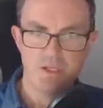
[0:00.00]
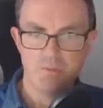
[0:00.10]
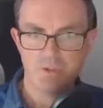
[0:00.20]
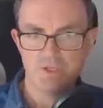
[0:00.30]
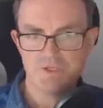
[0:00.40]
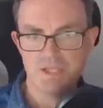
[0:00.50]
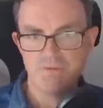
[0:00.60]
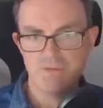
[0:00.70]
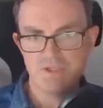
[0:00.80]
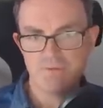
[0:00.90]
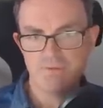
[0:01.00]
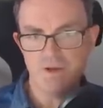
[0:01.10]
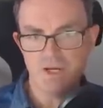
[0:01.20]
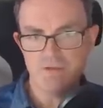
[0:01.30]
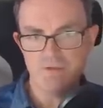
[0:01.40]
because if there's a
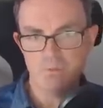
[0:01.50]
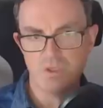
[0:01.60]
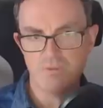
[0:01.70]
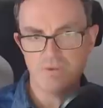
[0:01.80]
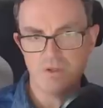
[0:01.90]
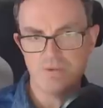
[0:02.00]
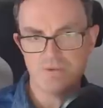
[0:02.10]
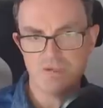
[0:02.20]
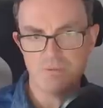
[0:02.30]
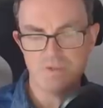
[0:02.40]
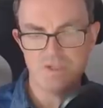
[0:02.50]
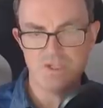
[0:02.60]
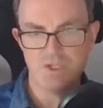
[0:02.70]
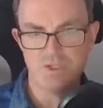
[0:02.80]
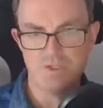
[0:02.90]
5 in one of those three
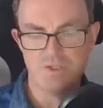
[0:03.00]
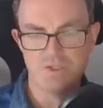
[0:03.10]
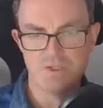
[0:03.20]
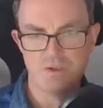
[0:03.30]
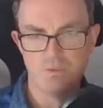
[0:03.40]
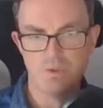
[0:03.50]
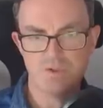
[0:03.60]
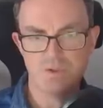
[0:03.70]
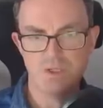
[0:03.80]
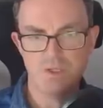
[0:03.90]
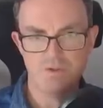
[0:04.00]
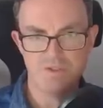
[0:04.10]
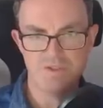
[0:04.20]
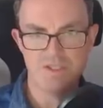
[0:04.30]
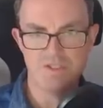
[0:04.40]
positions, what on earth
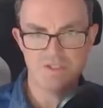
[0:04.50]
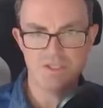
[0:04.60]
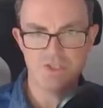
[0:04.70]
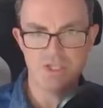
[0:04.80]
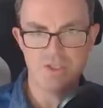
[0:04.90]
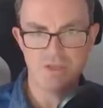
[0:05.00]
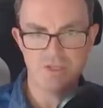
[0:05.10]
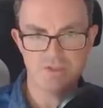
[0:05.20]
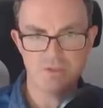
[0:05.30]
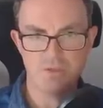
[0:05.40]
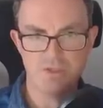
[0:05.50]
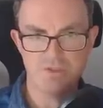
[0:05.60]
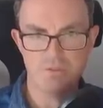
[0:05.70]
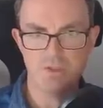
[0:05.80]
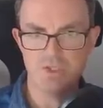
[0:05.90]
is this digit? That's the
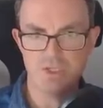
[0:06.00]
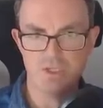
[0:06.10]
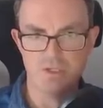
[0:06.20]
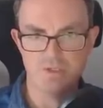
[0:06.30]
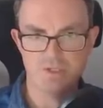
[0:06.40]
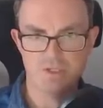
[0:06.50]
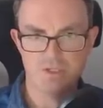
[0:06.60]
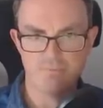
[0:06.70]
question we should ask.